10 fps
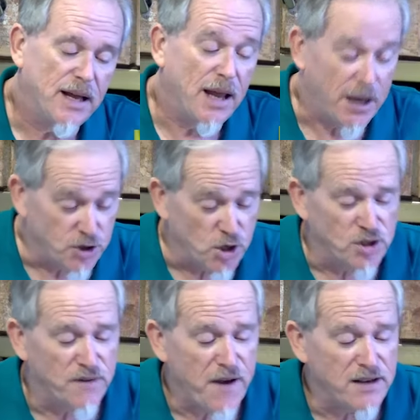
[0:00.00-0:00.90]
And
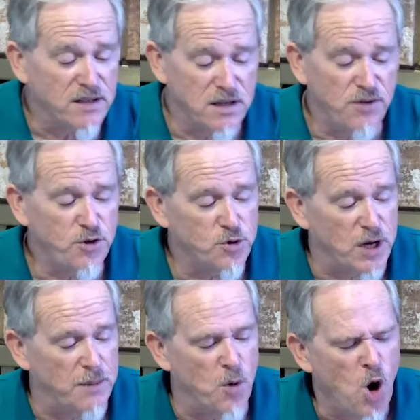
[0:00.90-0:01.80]
Joseph has another
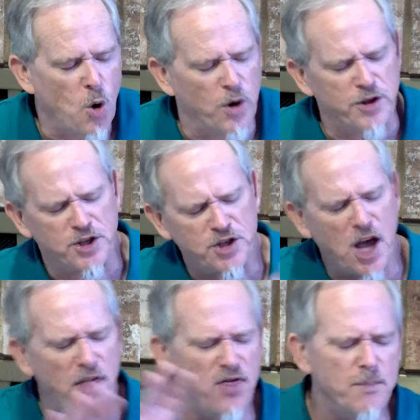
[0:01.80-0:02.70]
dream where the
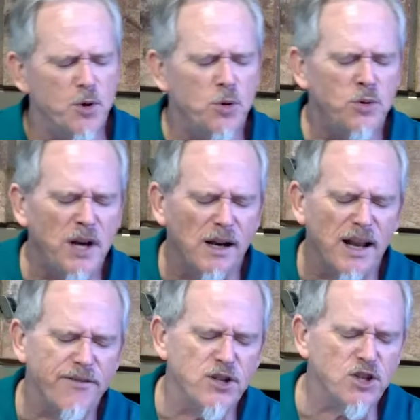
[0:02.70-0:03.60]
sun, the moon, and
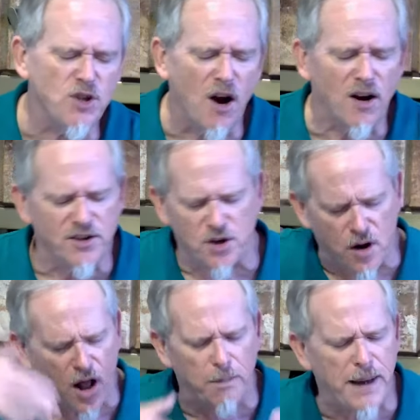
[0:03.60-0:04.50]
11 stars are
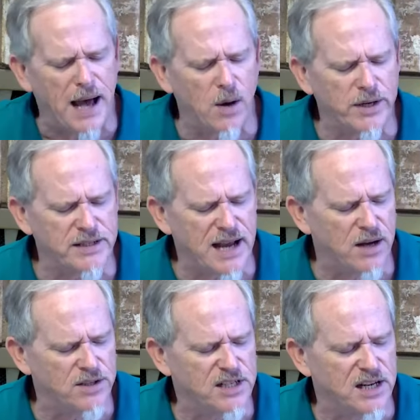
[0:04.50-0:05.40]
all bowing
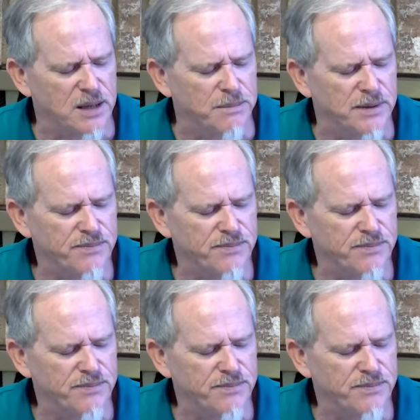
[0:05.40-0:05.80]
down to him,